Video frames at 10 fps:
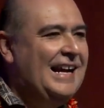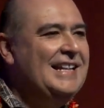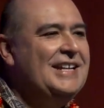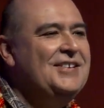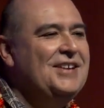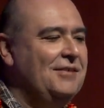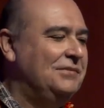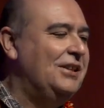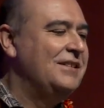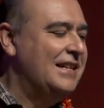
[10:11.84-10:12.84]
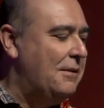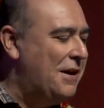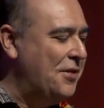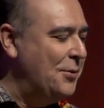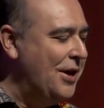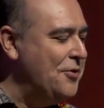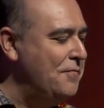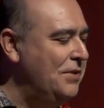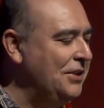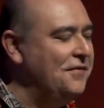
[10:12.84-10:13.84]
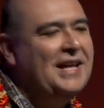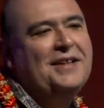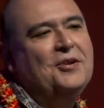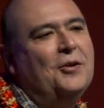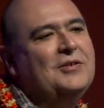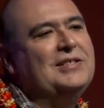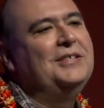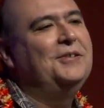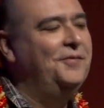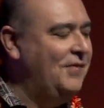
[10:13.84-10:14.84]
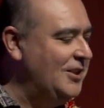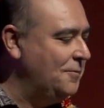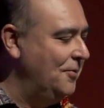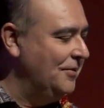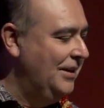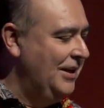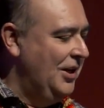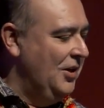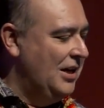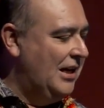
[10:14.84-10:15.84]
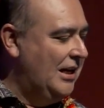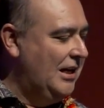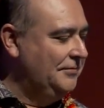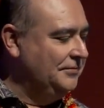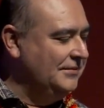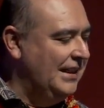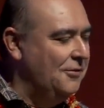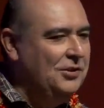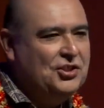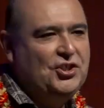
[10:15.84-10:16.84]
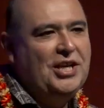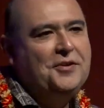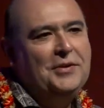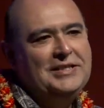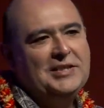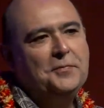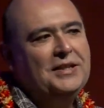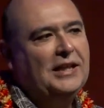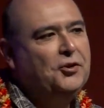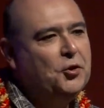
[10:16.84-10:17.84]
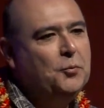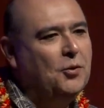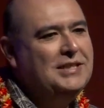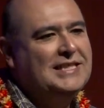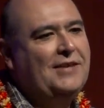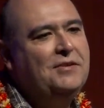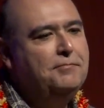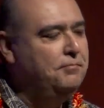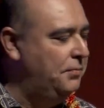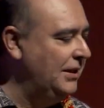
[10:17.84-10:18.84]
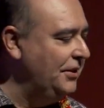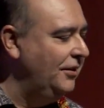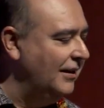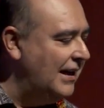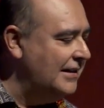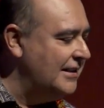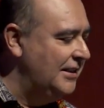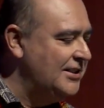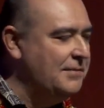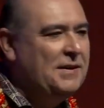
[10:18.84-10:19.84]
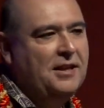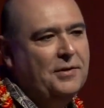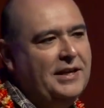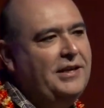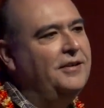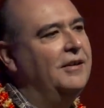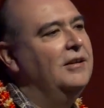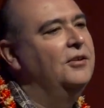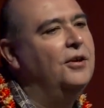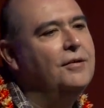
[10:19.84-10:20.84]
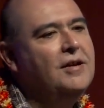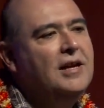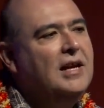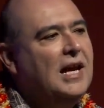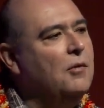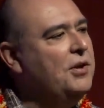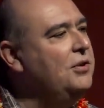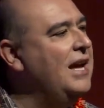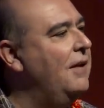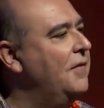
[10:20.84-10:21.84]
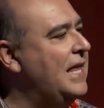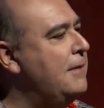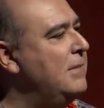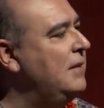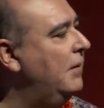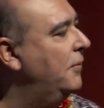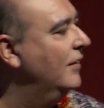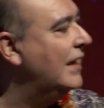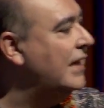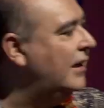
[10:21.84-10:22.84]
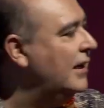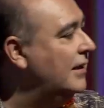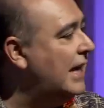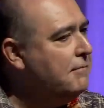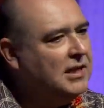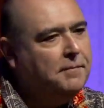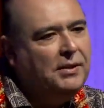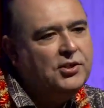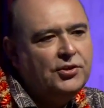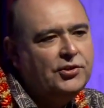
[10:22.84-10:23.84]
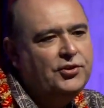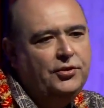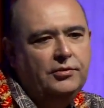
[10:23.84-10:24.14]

And then, about 300 million of that goes into Facebook, which generates something like 2.7 billion likes, and this is, by the way, a year ago. And when you have that many people liking that many pictures,